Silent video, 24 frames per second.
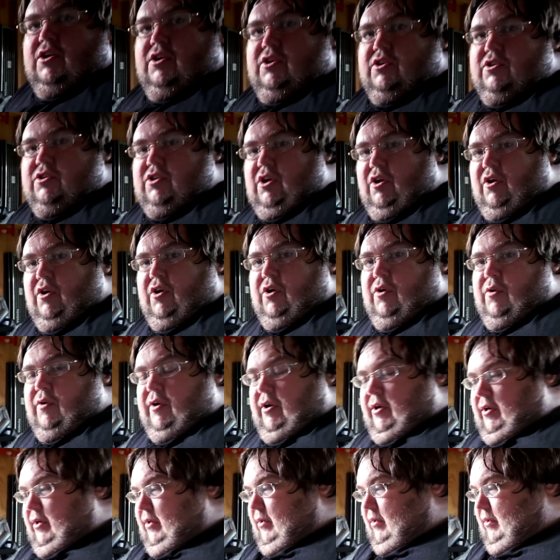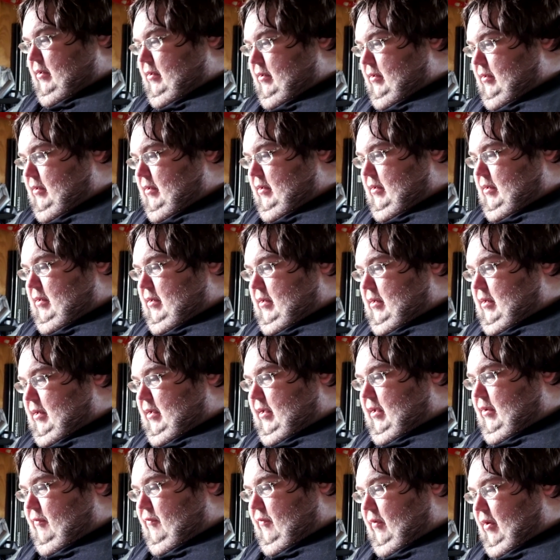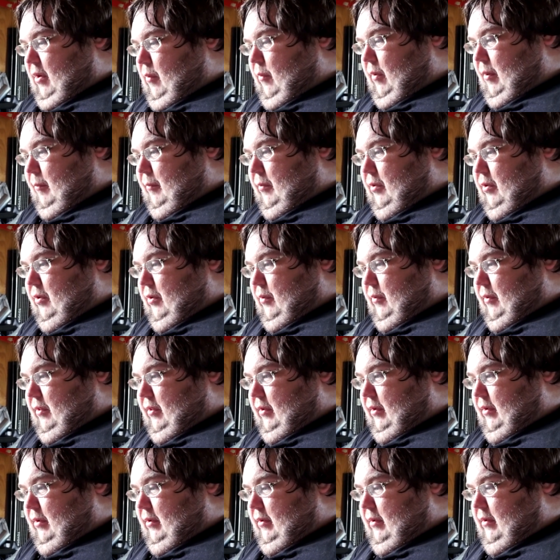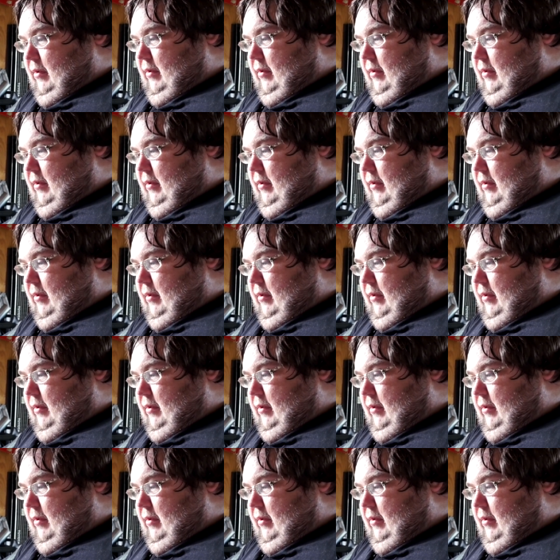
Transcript: so I need to figure out what I'm going to do with it